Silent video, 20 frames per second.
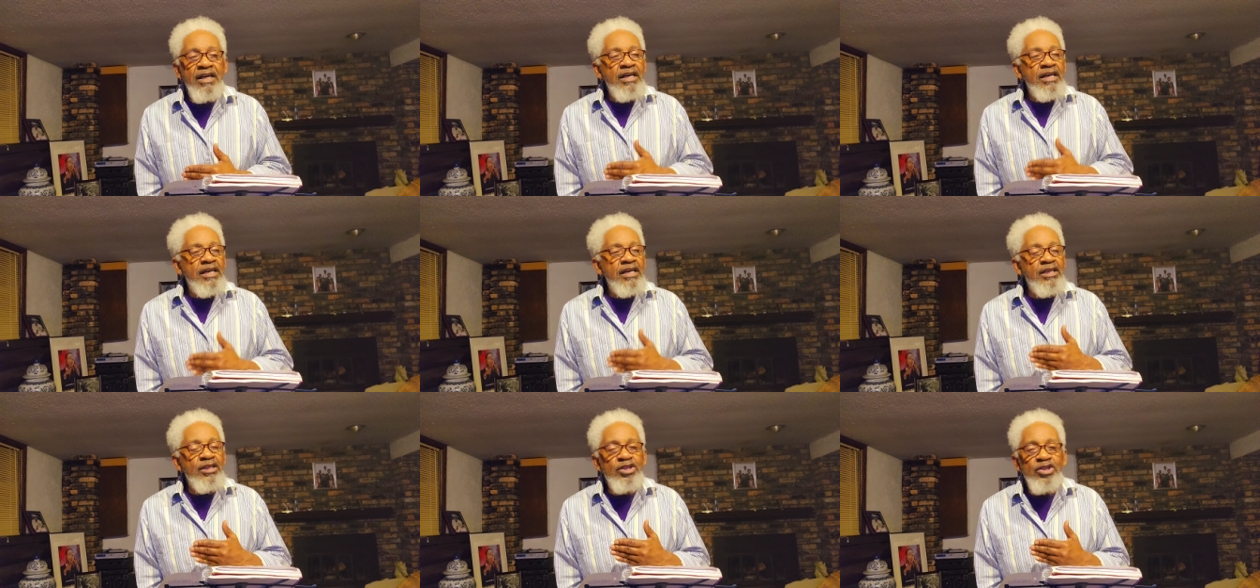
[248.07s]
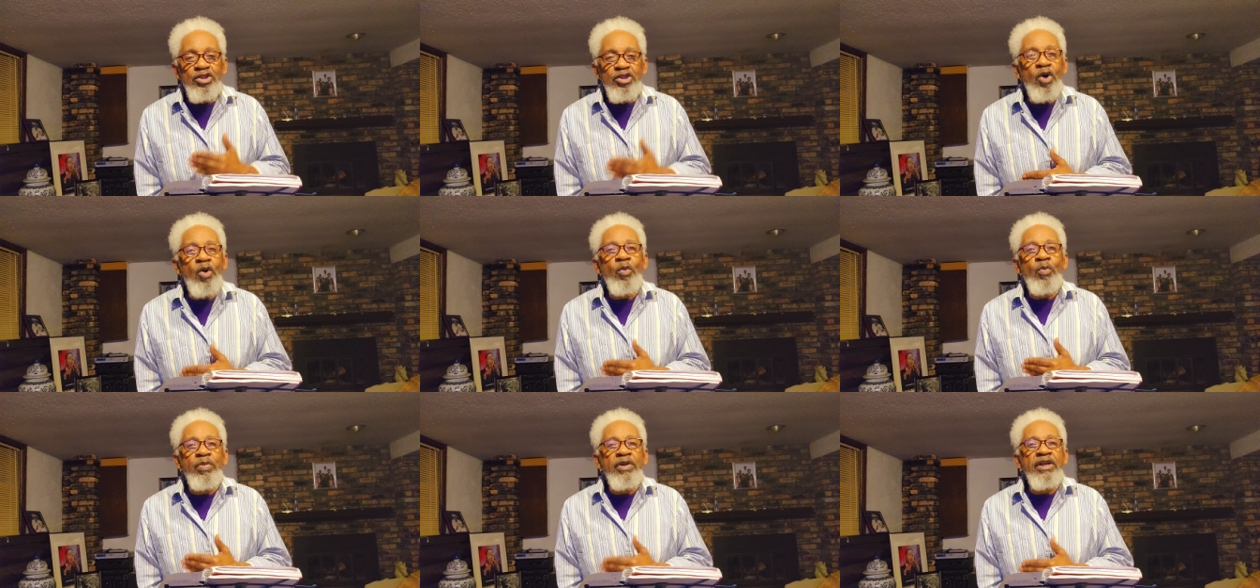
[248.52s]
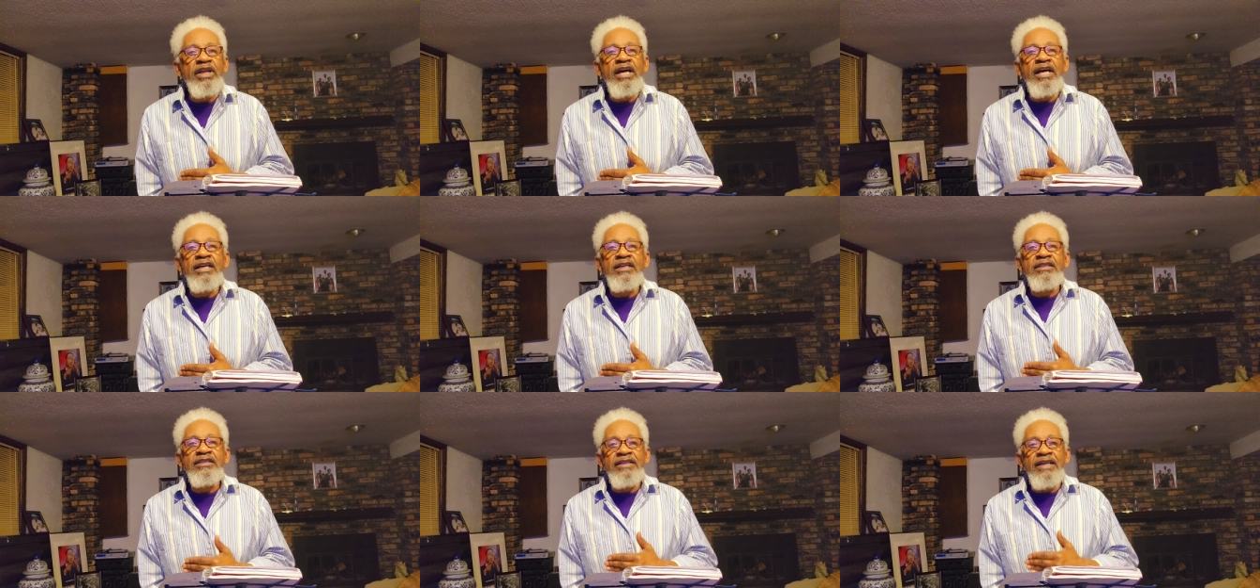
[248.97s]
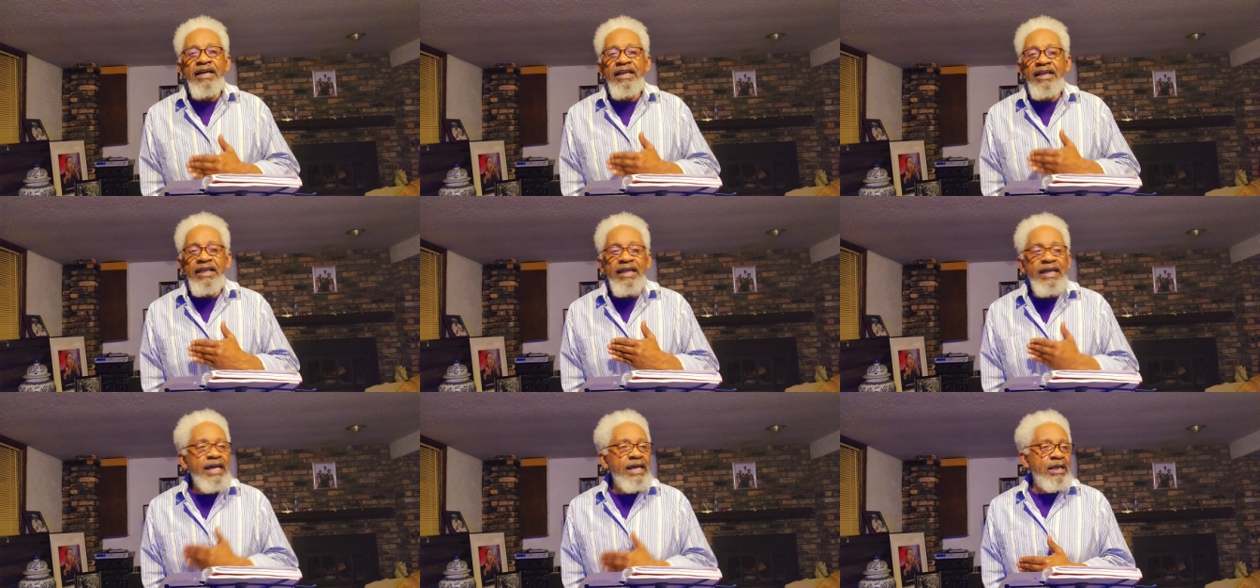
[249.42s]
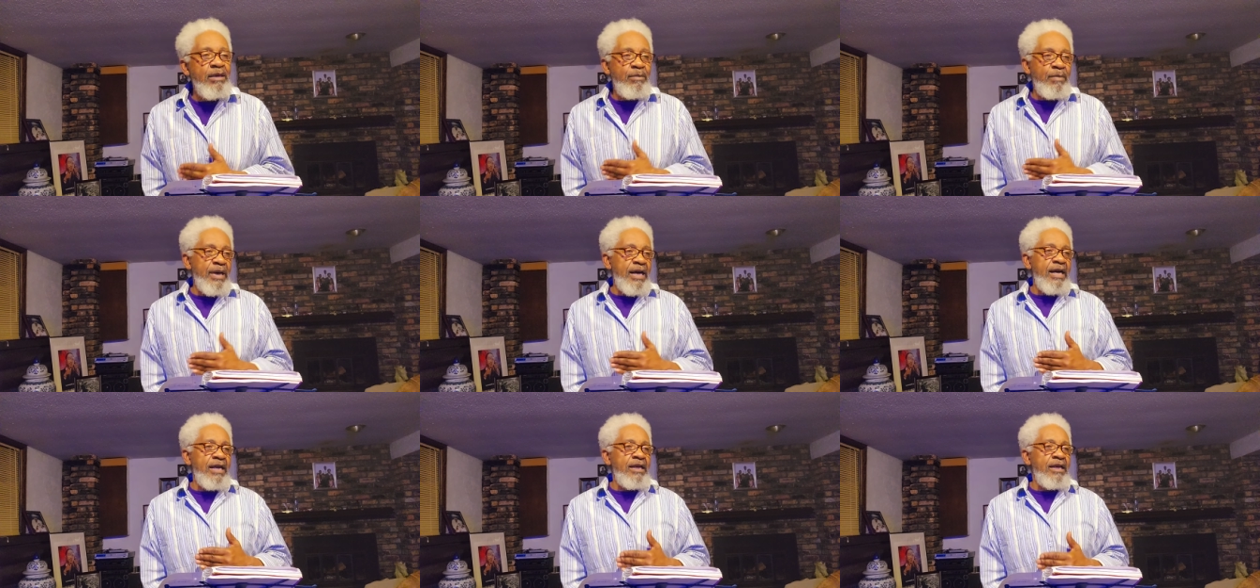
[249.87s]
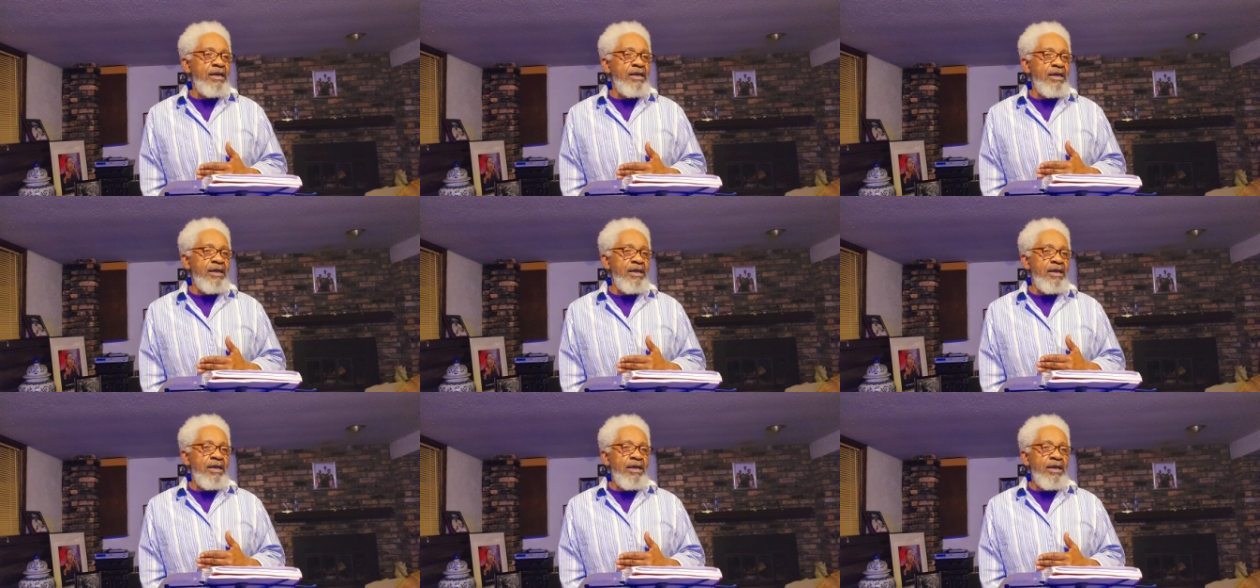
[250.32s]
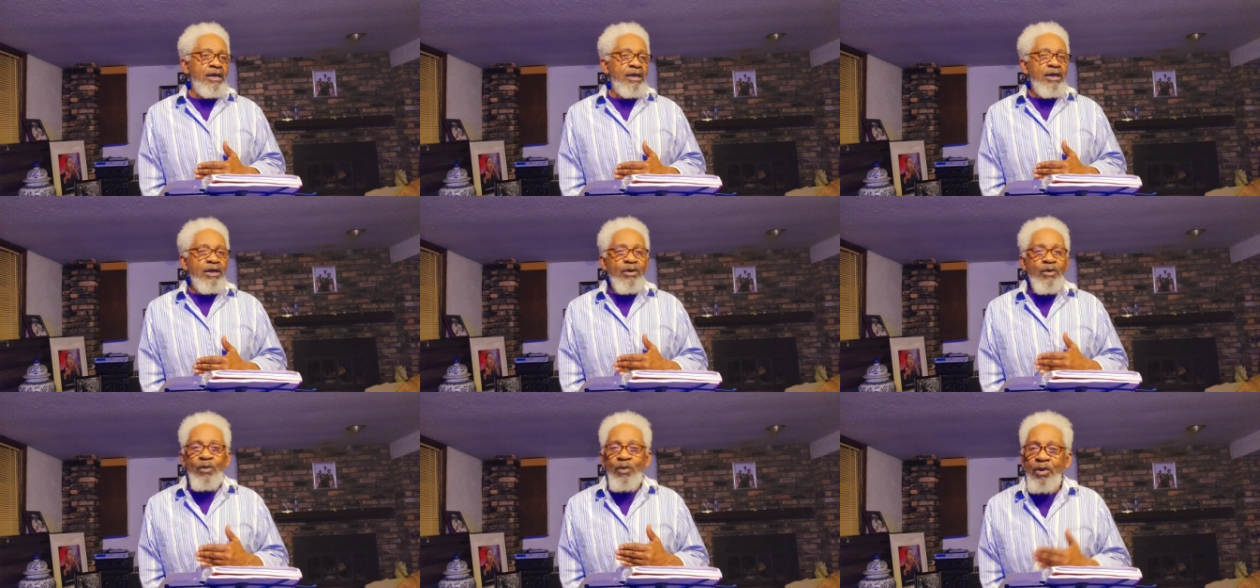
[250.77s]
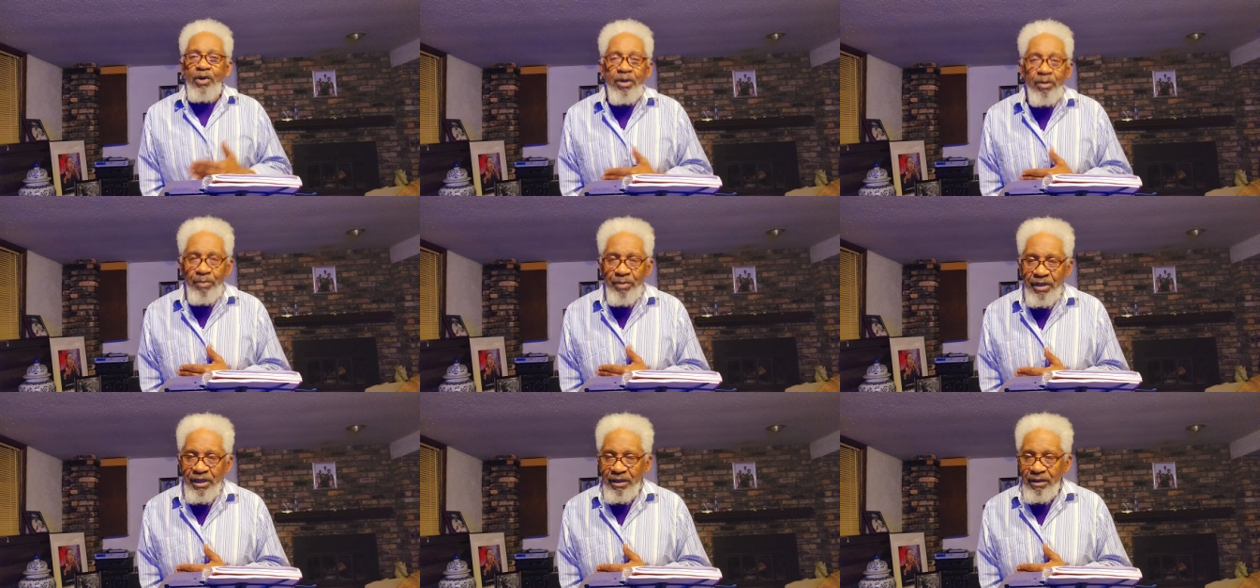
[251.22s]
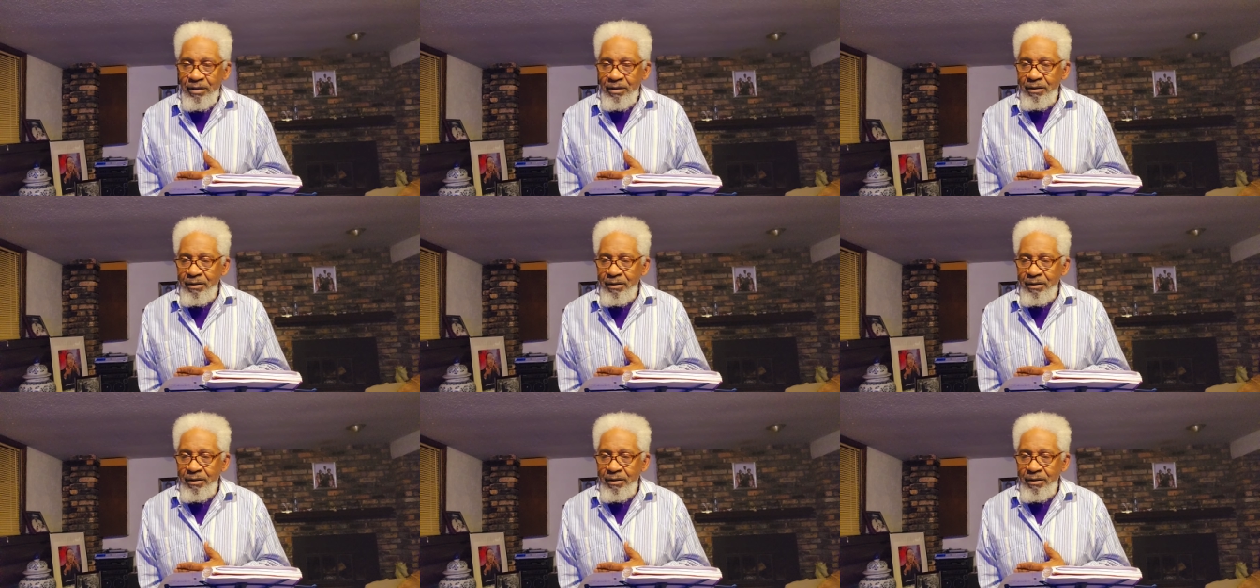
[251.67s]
is no place that anybody want to be.